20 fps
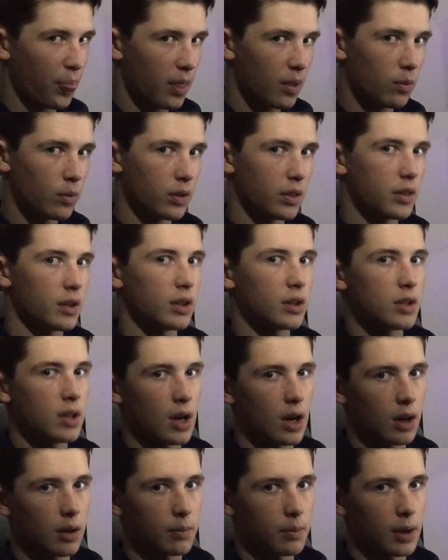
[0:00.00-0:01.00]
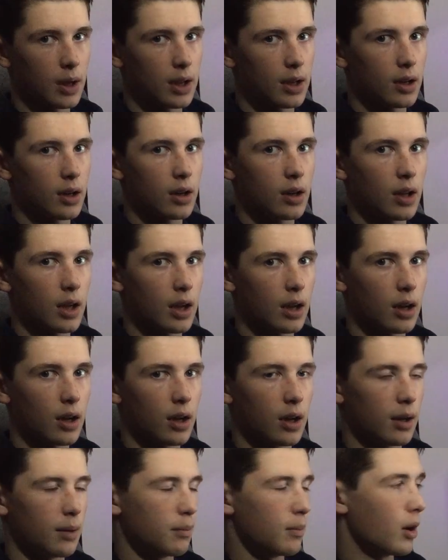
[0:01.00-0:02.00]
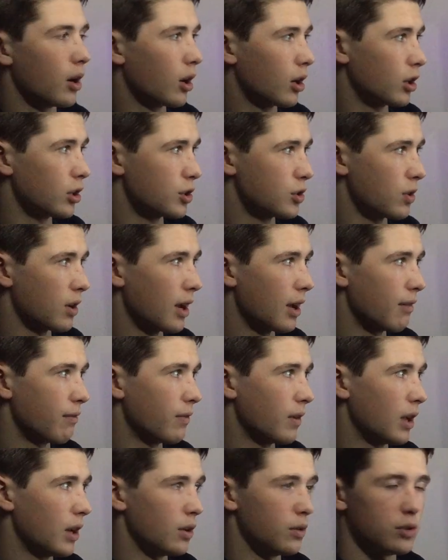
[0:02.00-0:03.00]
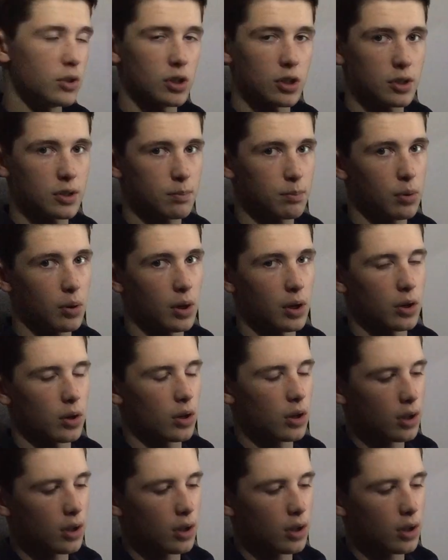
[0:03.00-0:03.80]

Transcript: with the terabyte hard drive and just put